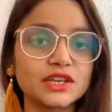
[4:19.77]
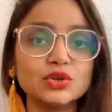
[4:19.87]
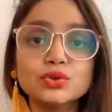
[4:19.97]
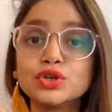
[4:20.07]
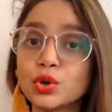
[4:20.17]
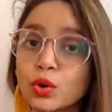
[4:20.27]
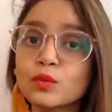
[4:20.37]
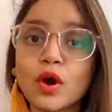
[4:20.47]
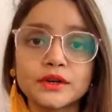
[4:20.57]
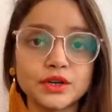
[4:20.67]
you don't
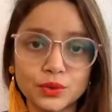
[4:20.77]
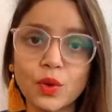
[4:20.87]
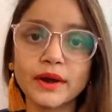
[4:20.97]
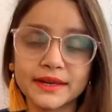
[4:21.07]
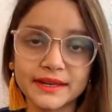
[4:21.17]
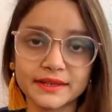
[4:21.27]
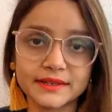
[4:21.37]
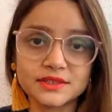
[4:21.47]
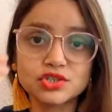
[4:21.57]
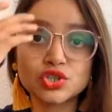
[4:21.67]
want to do on
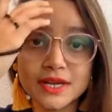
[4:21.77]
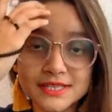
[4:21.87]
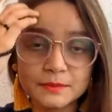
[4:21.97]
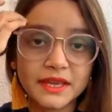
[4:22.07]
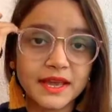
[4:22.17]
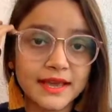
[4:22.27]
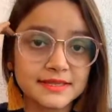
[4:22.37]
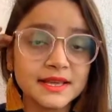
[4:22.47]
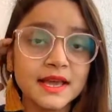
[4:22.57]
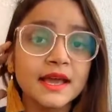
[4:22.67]
LinkedIn. Trust me, guys.